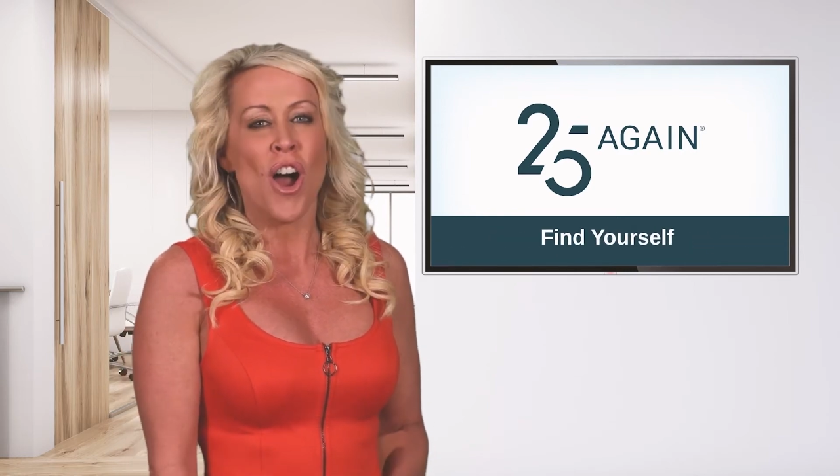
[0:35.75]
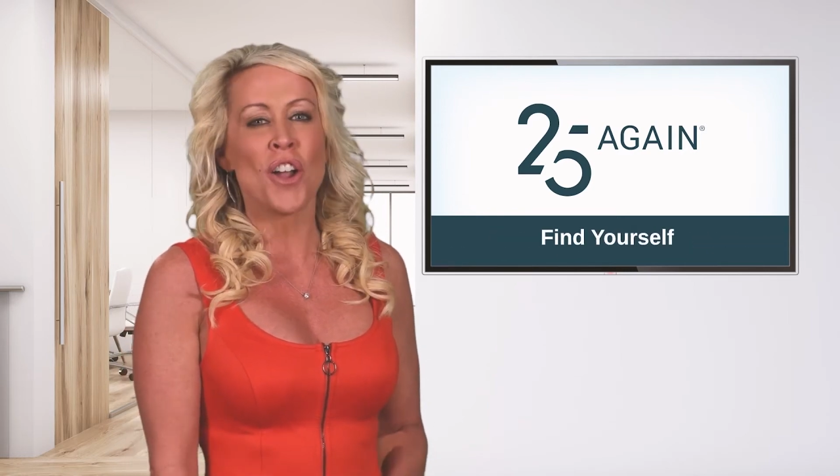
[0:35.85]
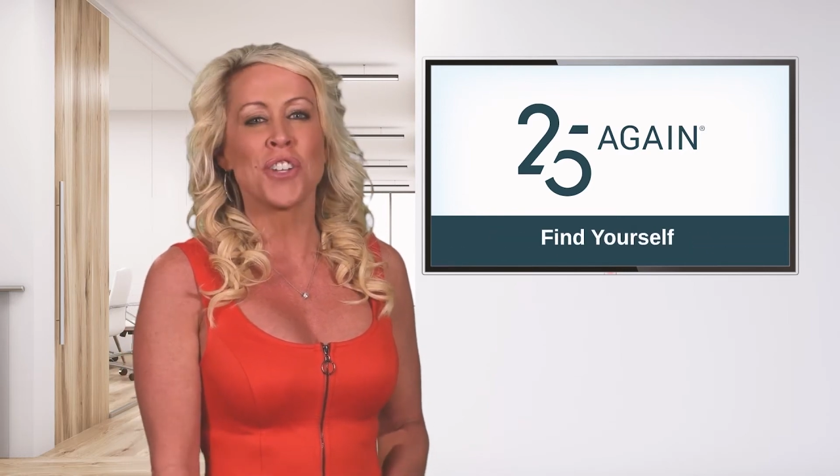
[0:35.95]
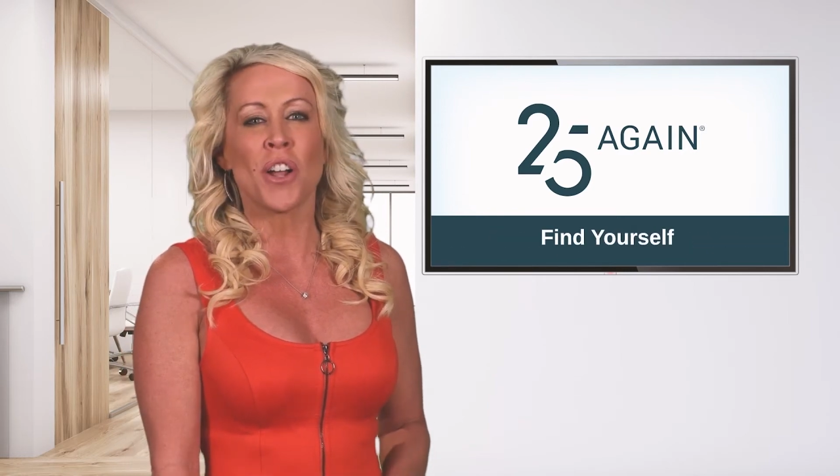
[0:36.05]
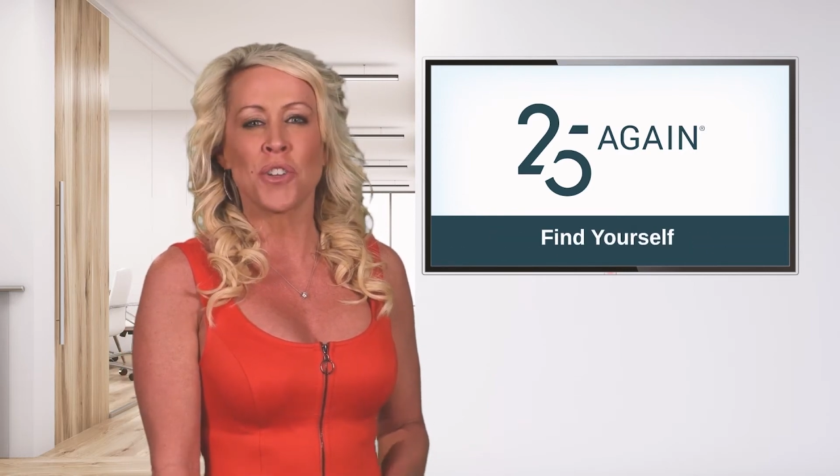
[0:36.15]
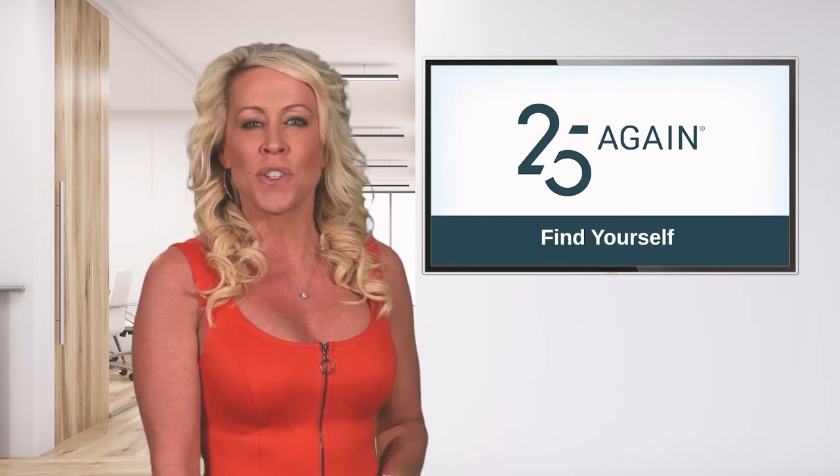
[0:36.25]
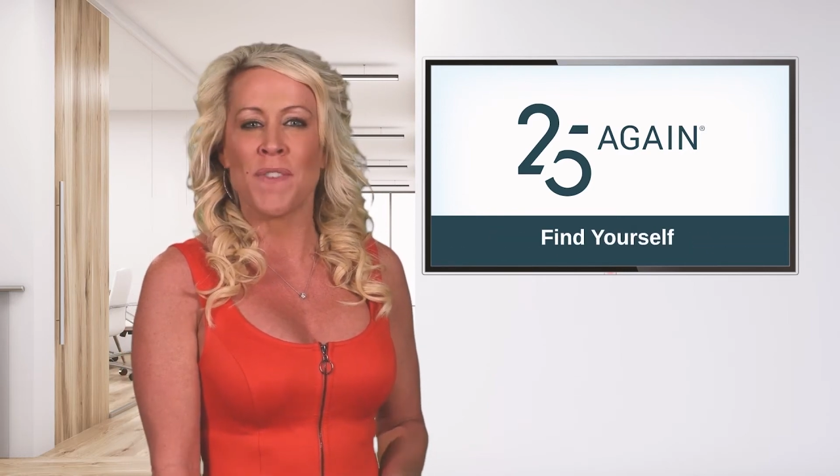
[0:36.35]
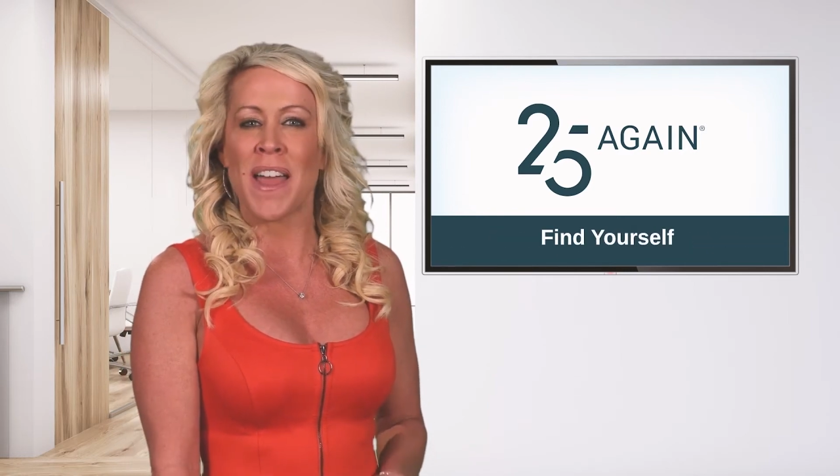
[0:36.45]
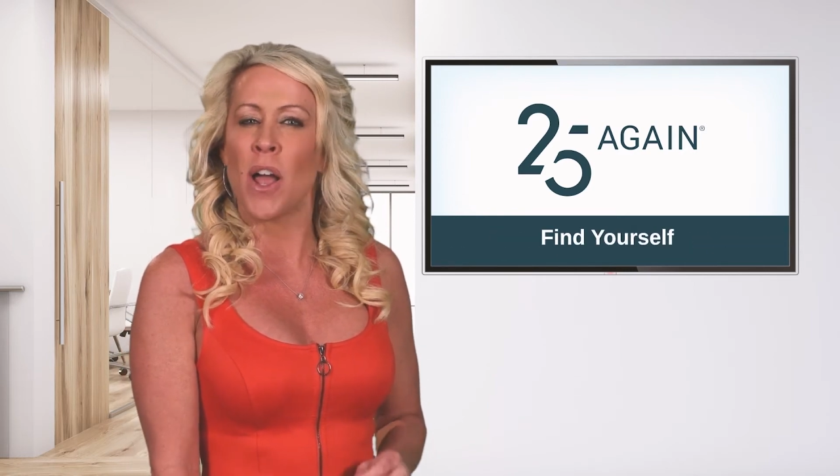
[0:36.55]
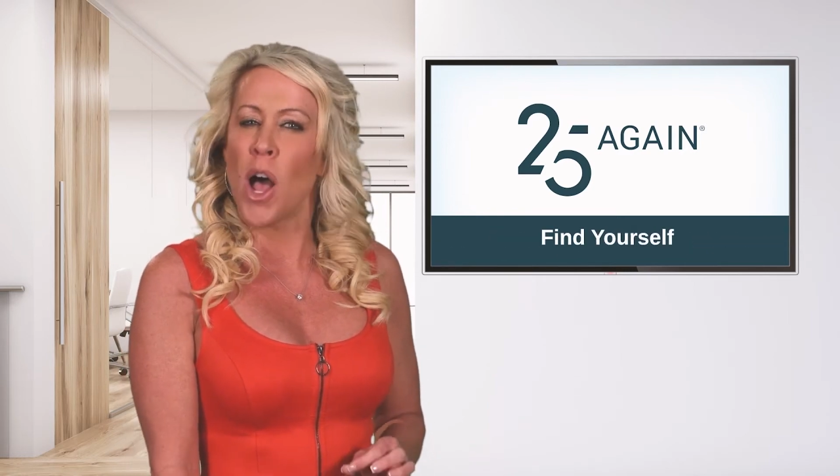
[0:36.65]
Our doctors
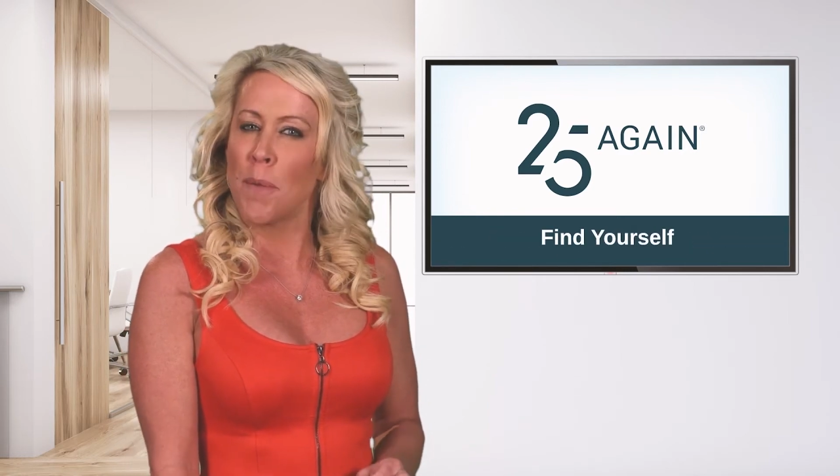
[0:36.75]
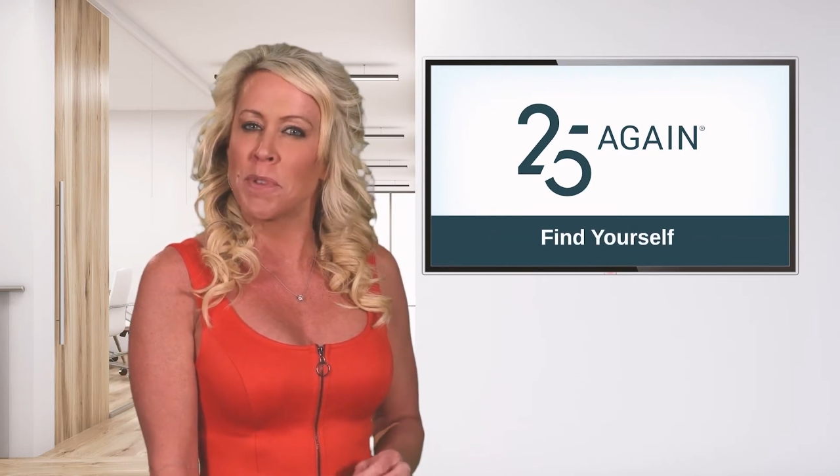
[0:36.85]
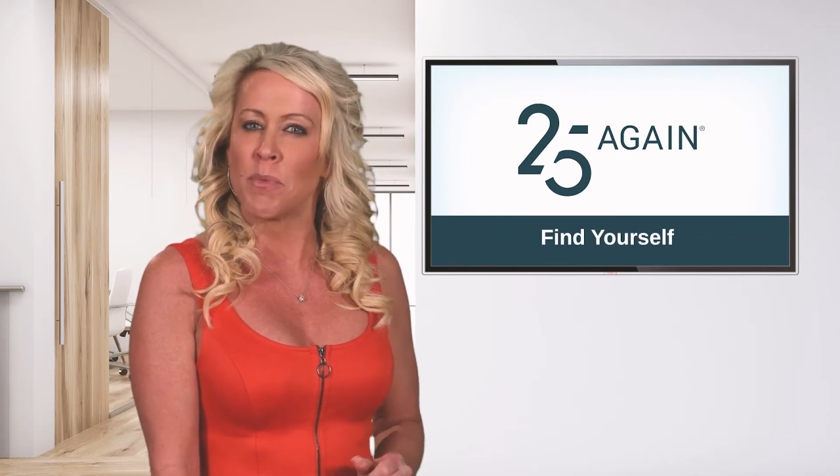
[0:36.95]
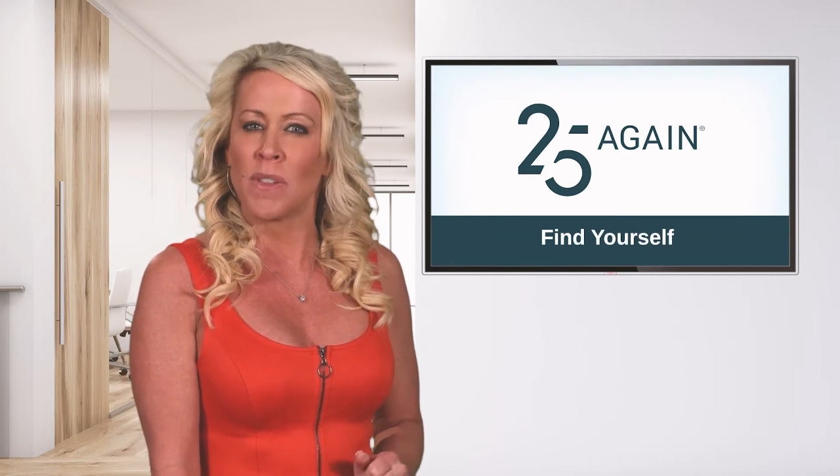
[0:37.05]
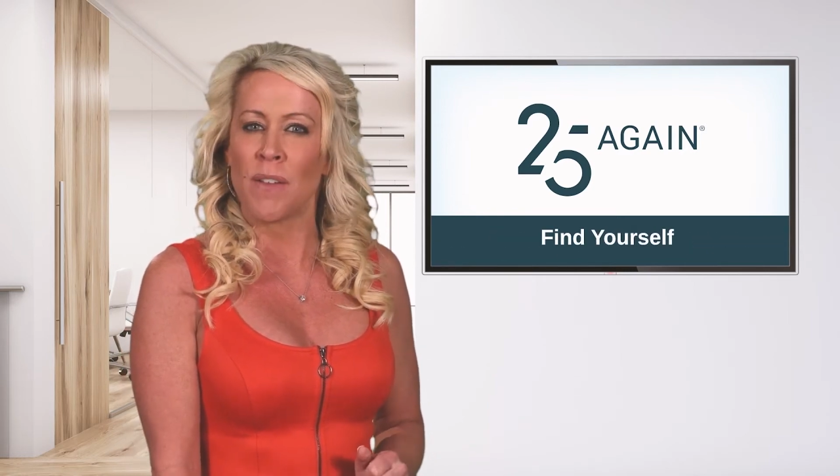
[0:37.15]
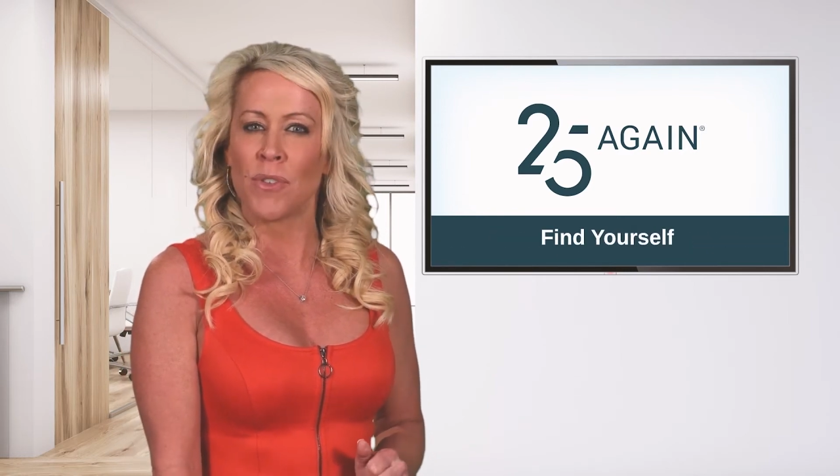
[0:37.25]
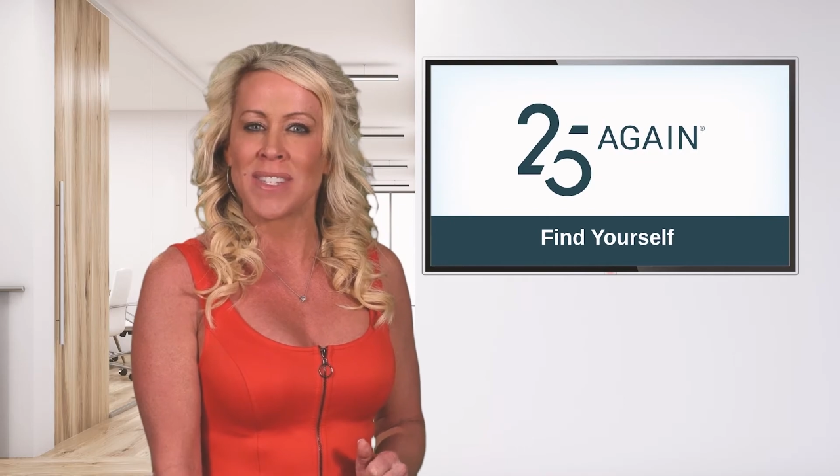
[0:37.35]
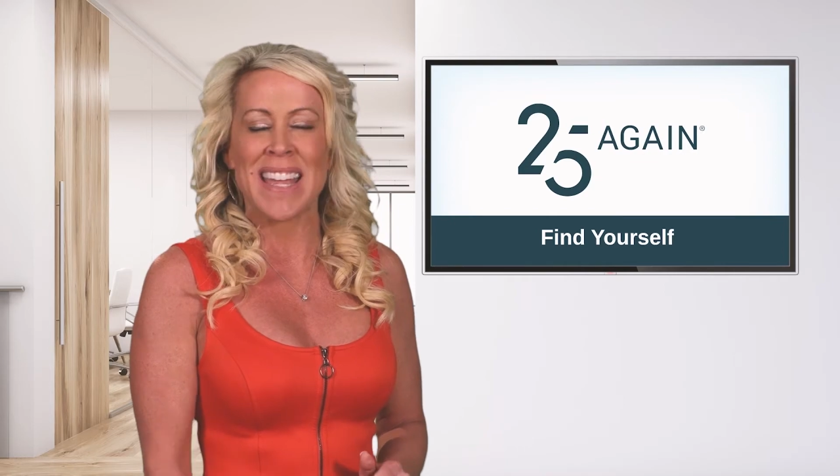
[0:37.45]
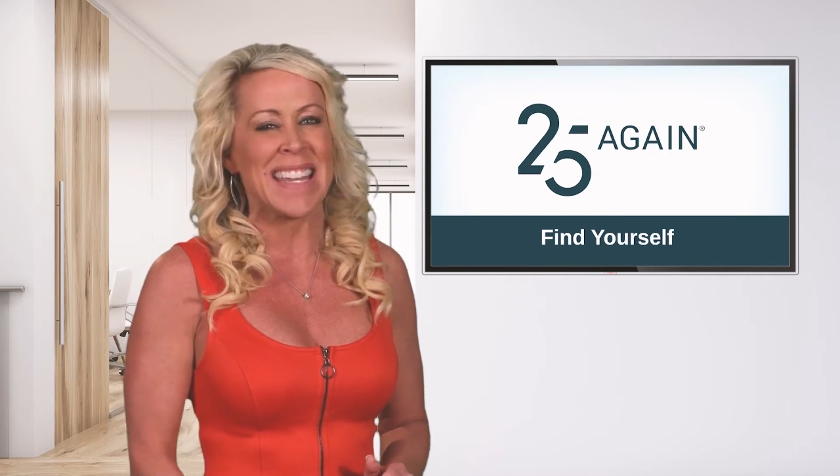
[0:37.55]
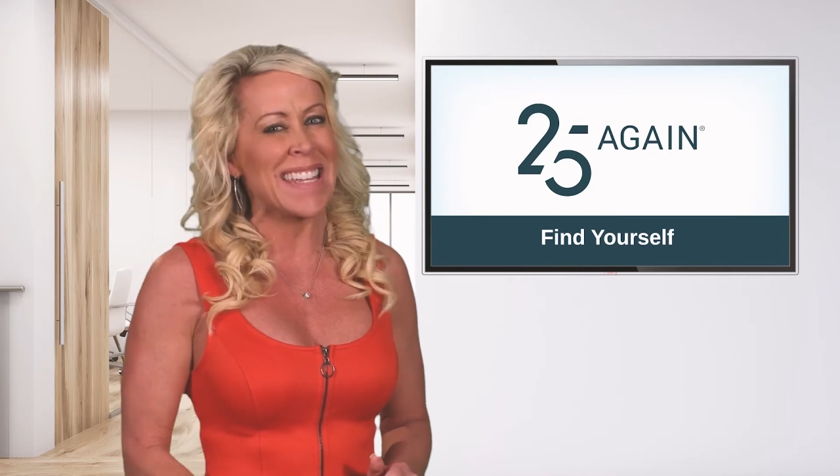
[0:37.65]
find optimal
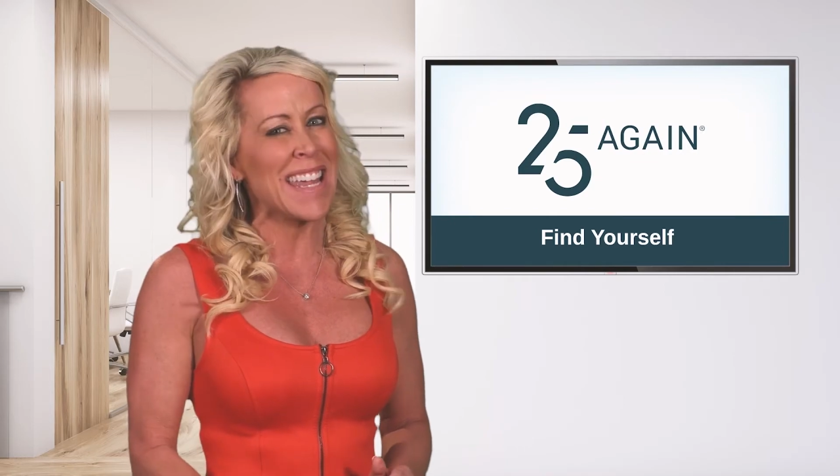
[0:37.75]
levels and